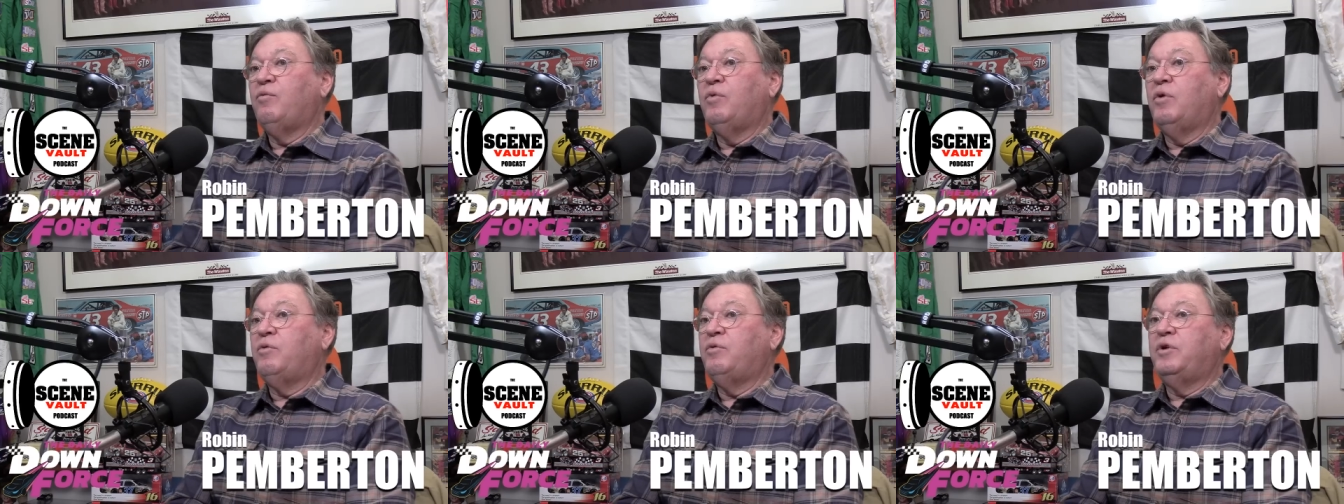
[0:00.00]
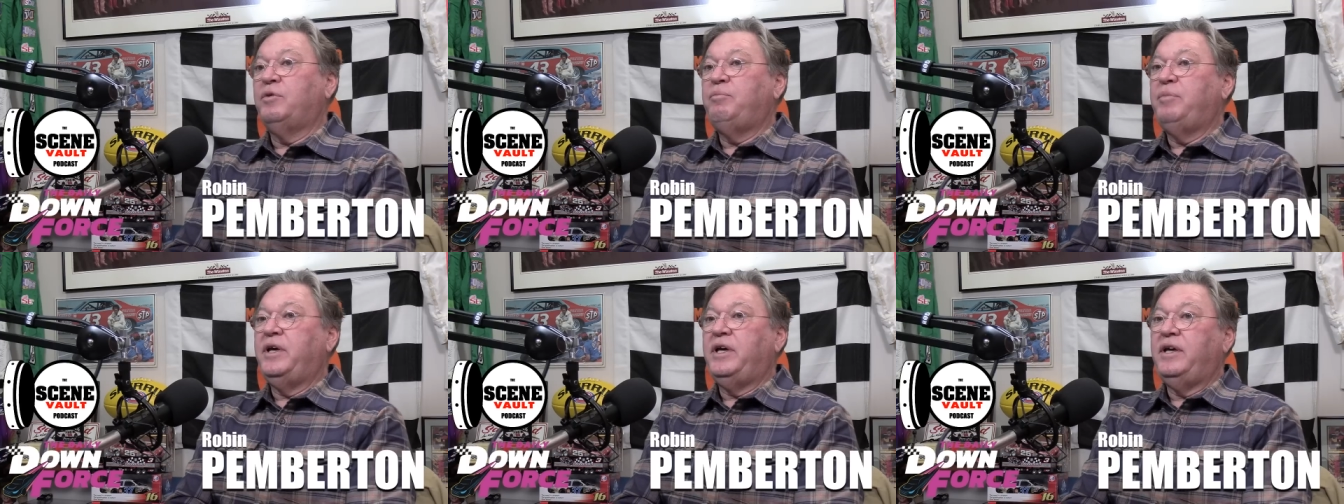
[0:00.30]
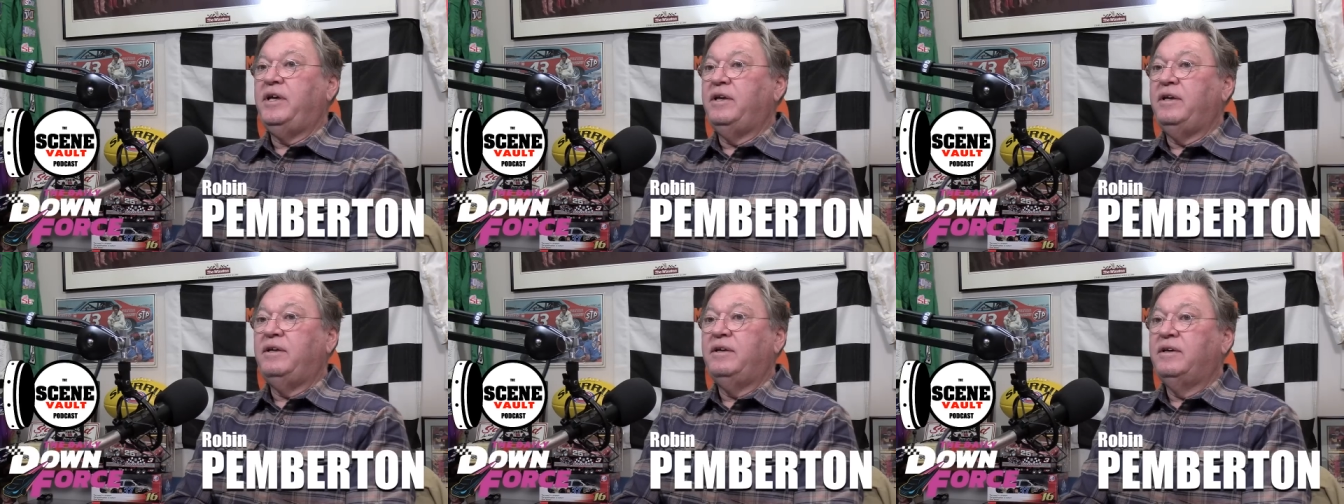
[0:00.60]
what would
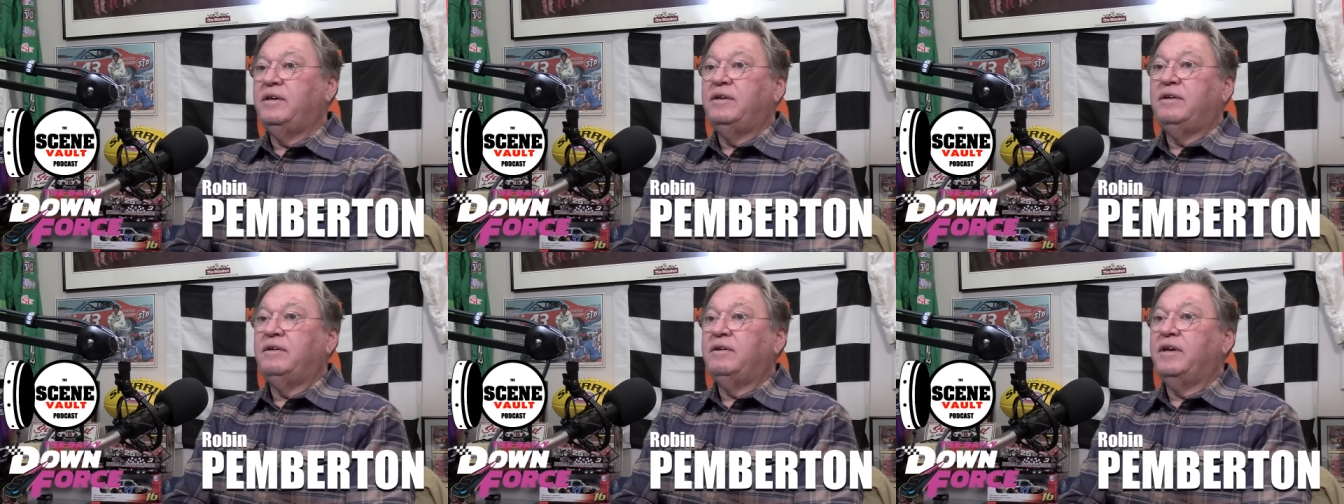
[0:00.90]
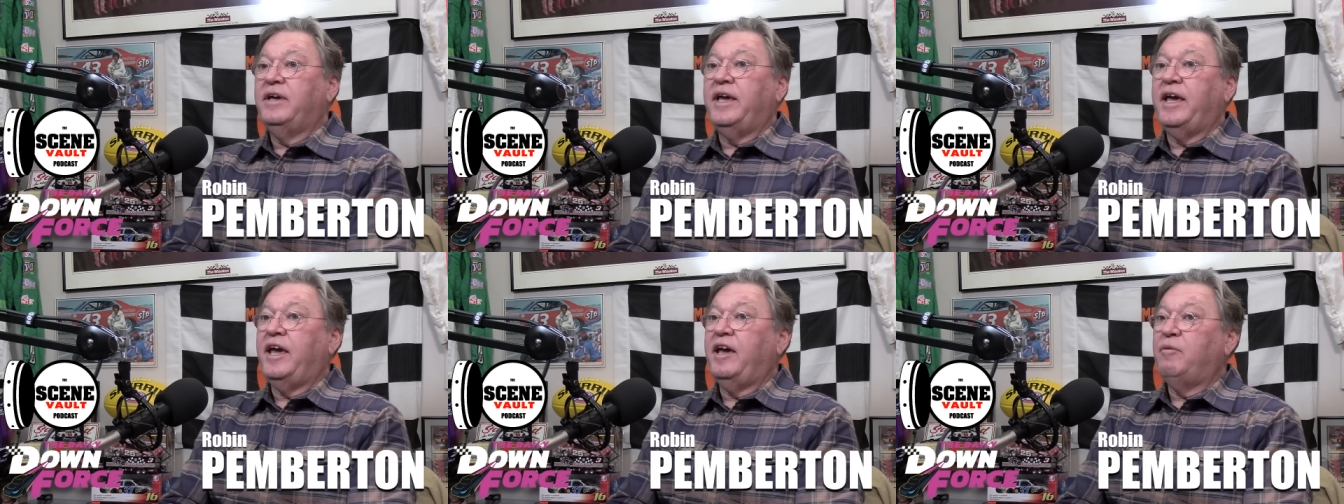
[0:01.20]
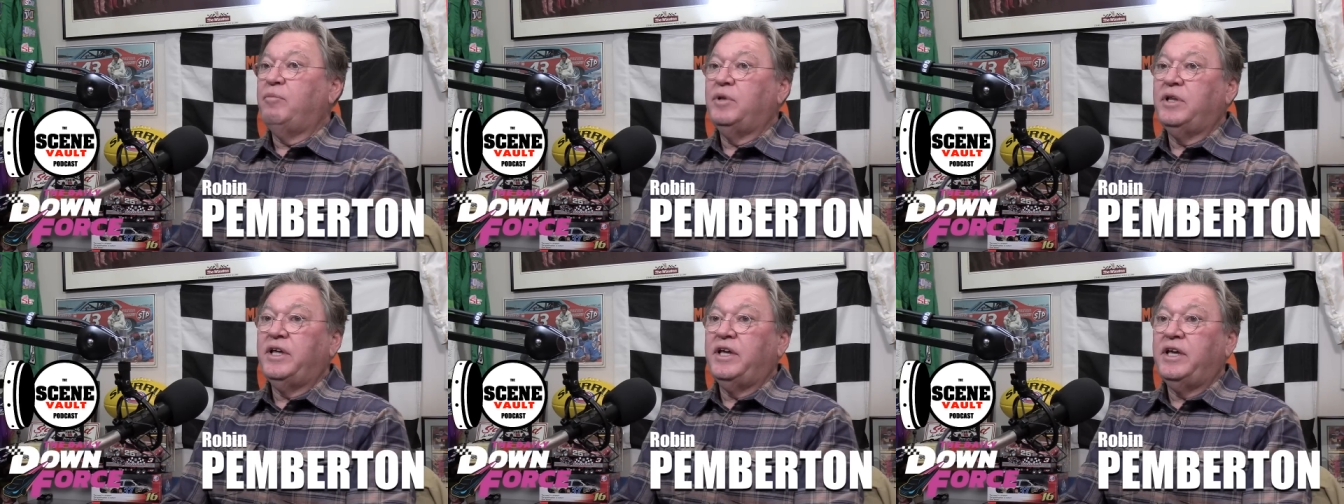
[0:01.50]
be
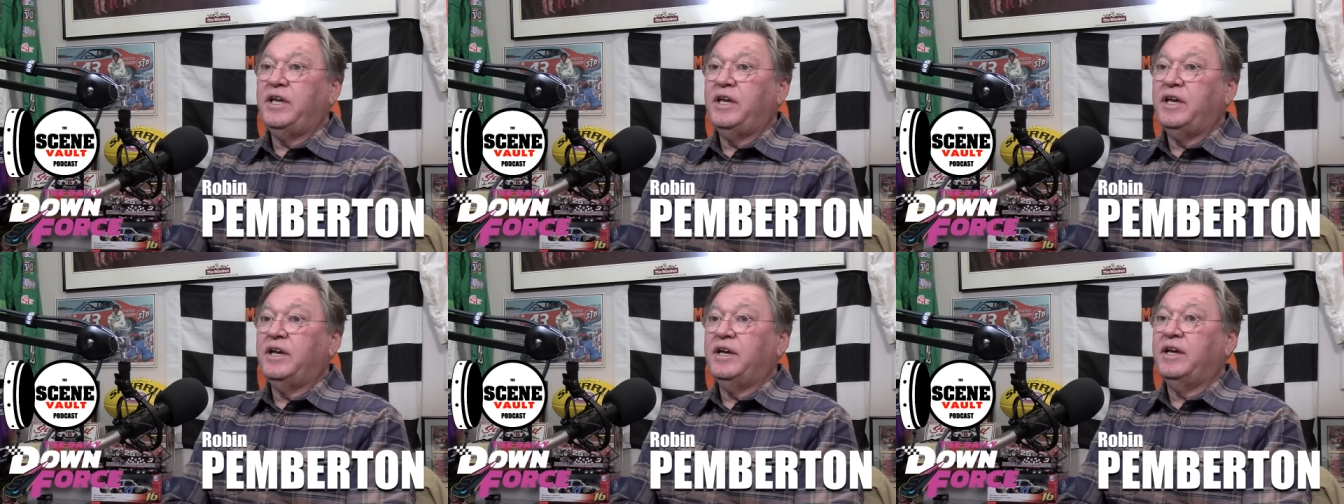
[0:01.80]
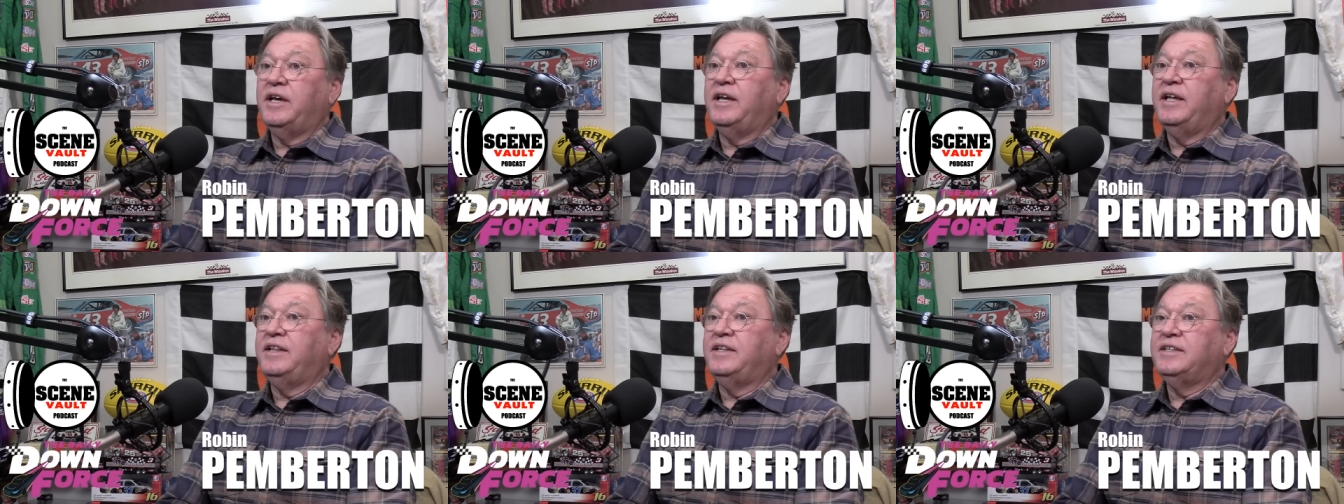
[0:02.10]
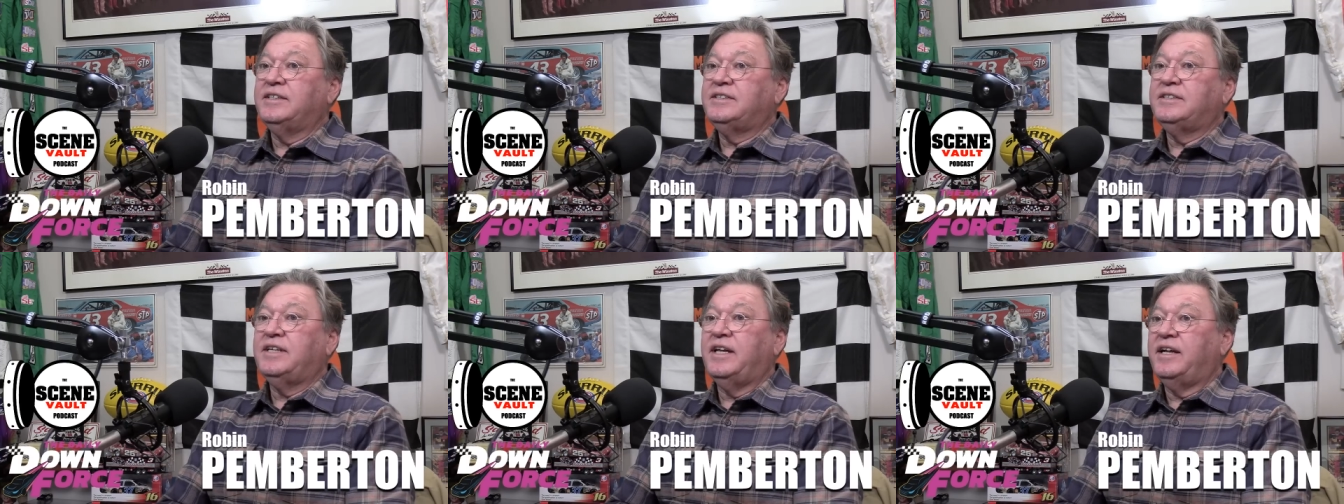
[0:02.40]
gambling
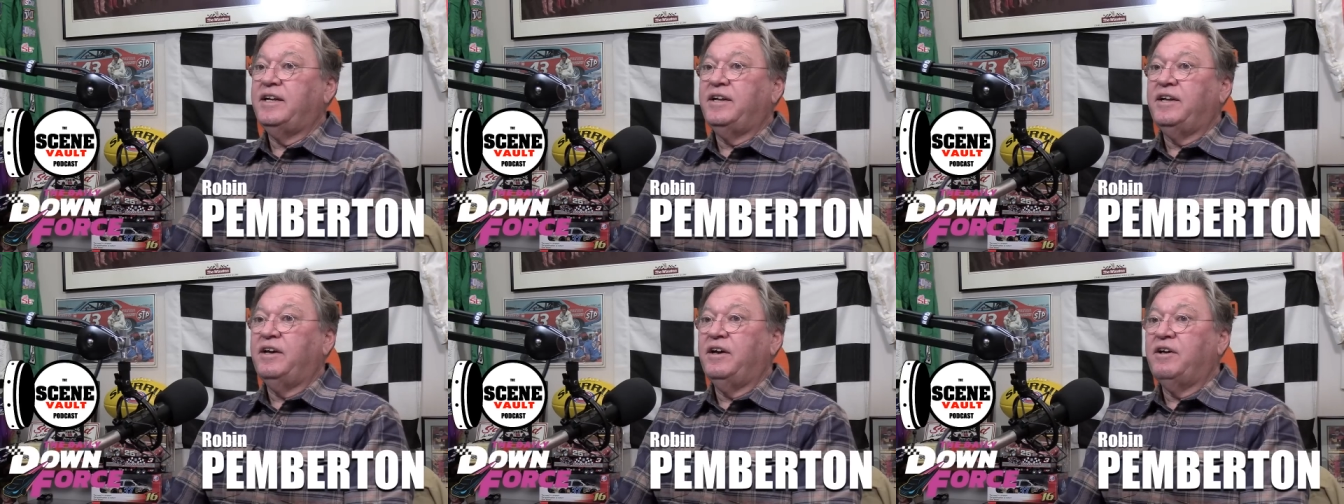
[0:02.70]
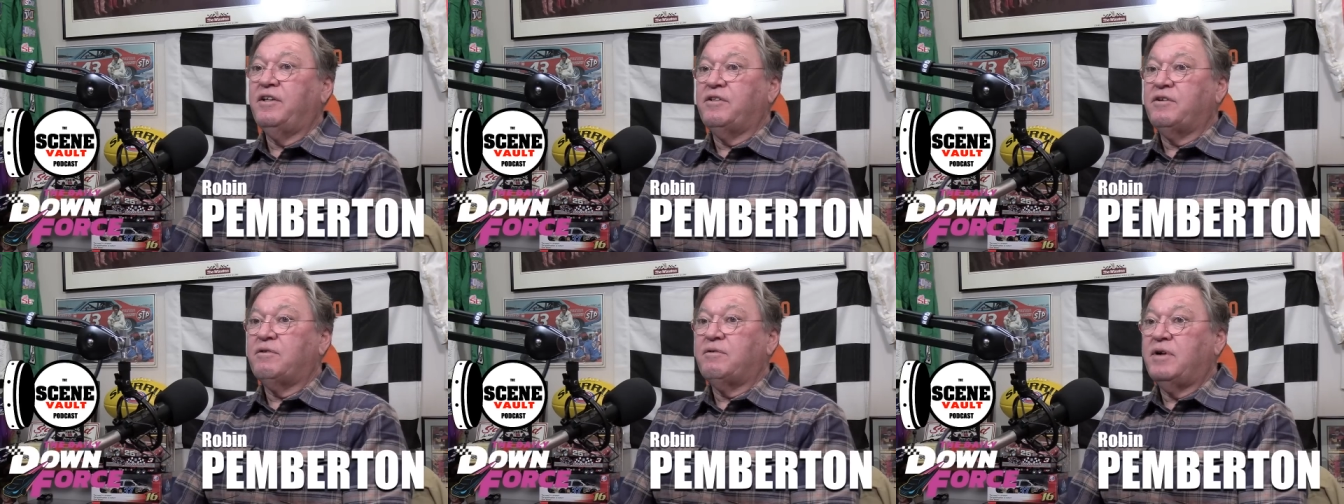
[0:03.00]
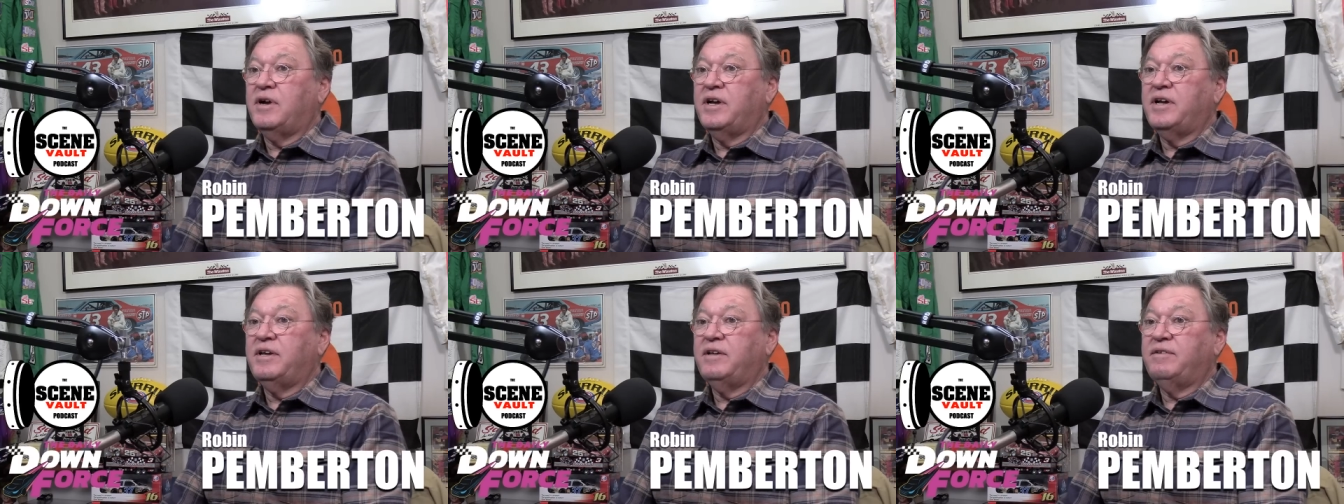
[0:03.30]
and this, that, and the other,
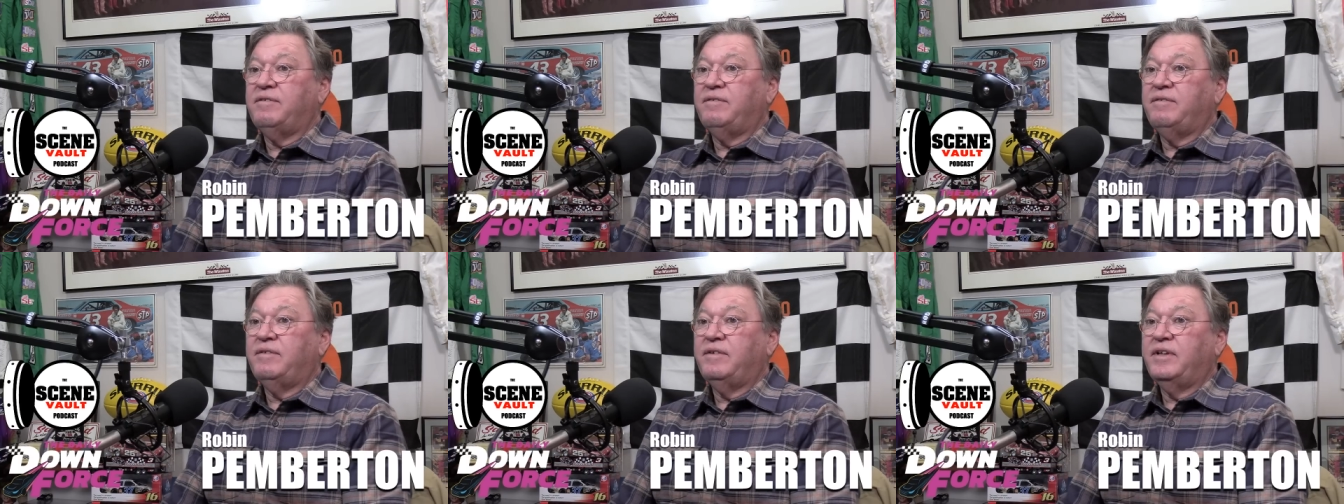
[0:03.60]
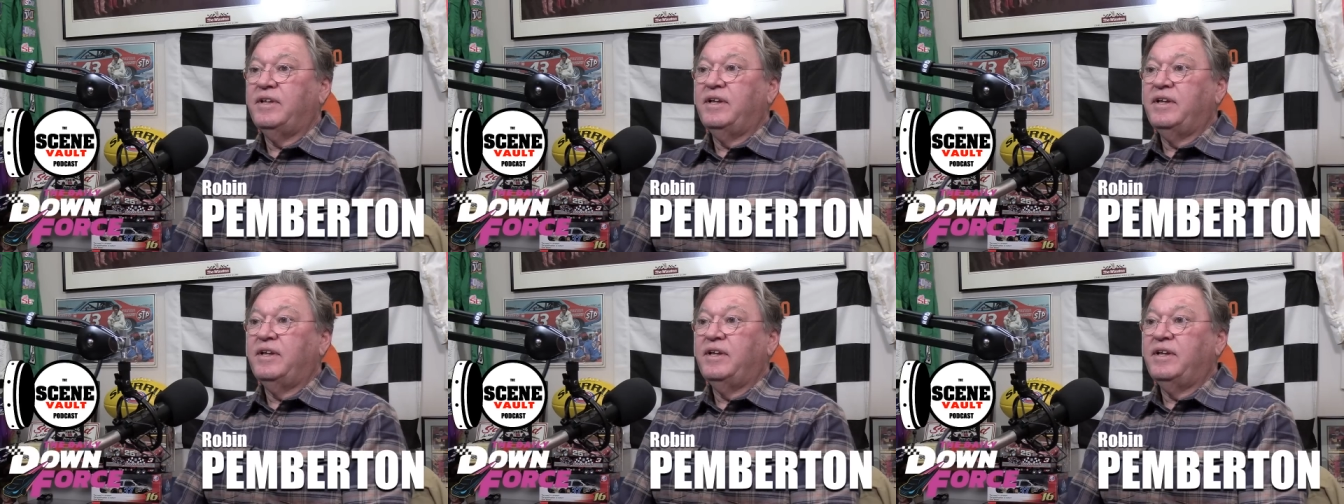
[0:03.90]
right?